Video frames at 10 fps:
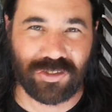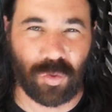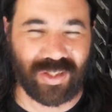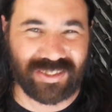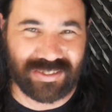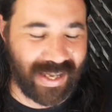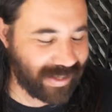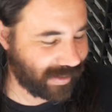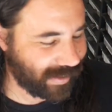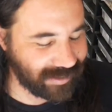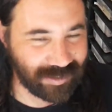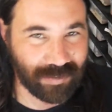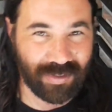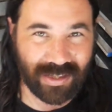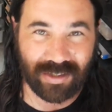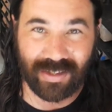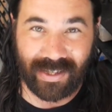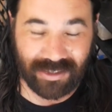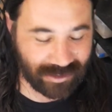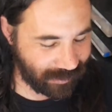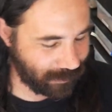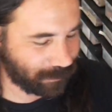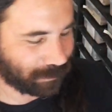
so the snake can get some ventilation.